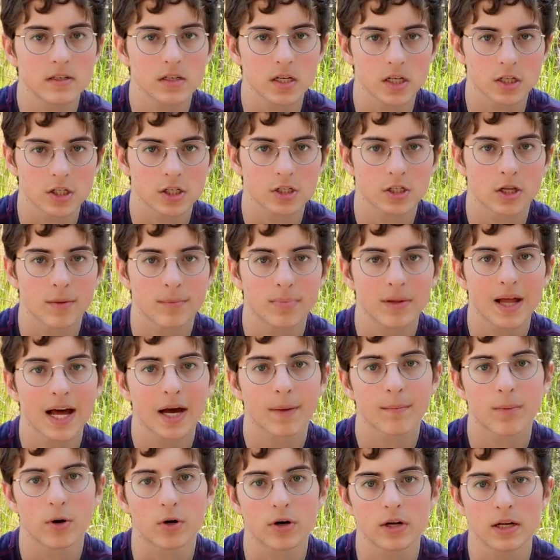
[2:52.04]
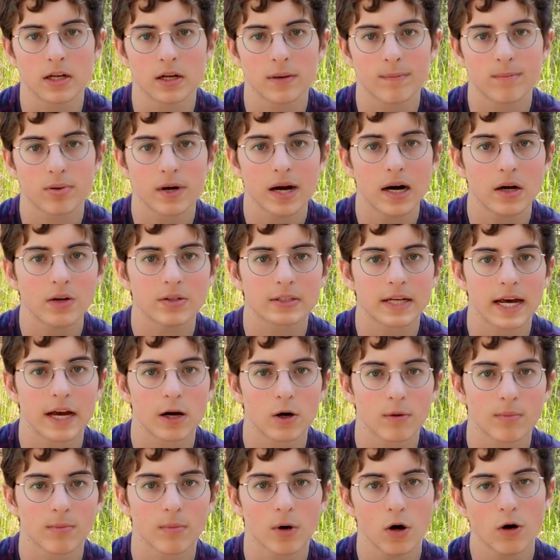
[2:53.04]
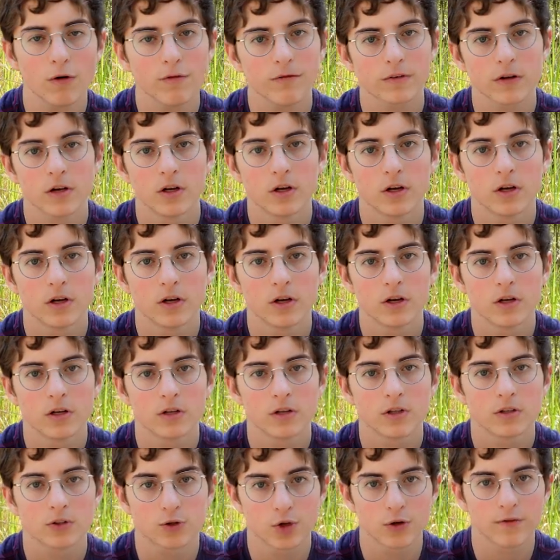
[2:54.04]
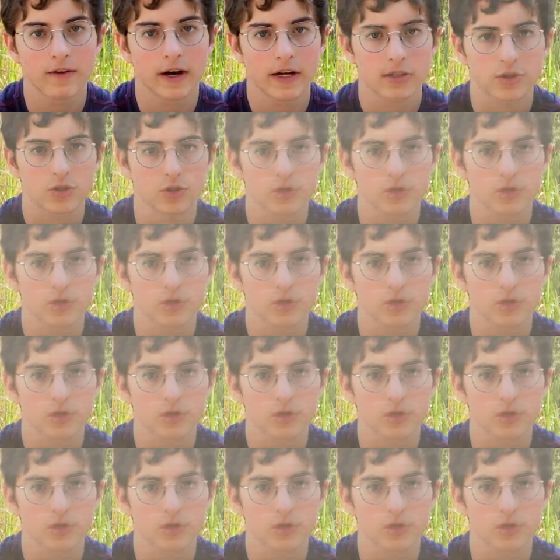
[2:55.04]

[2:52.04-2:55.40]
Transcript: such as the black-bodied brown-tailed moth, do that